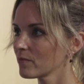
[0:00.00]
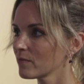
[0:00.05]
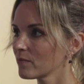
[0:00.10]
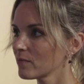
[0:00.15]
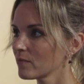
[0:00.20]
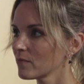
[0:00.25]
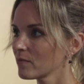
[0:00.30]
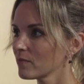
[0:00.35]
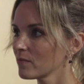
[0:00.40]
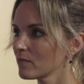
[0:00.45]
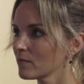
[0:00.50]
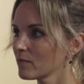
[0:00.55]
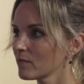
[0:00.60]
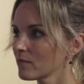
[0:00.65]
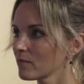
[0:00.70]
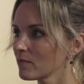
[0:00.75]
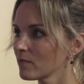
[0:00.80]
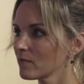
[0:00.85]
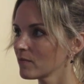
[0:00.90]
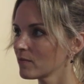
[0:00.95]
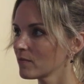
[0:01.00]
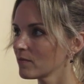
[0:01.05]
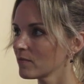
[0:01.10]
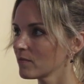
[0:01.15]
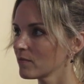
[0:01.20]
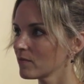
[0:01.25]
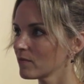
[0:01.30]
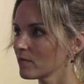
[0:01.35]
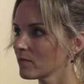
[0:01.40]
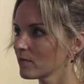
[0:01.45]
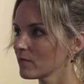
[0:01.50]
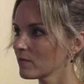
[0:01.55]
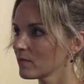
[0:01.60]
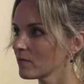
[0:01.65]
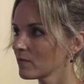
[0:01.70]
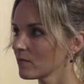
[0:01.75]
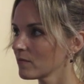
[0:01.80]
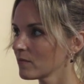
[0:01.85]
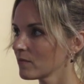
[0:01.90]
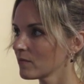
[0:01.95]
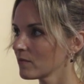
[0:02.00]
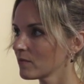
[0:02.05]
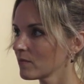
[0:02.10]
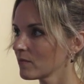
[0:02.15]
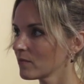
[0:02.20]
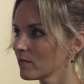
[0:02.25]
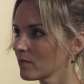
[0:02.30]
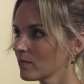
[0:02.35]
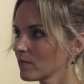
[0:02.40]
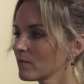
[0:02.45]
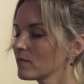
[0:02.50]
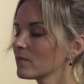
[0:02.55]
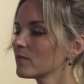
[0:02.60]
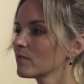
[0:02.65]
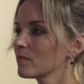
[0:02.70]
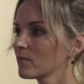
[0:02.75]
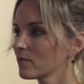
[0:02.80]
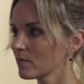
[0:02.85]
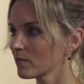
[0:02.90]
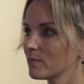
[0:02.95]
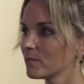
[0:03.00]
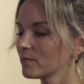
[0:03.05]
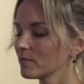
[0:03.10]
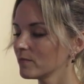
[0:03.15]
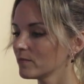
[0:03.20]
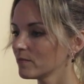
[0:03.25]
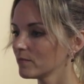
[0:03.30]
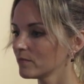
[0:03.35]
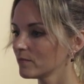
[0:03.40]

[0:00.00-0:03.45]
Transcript: (silent)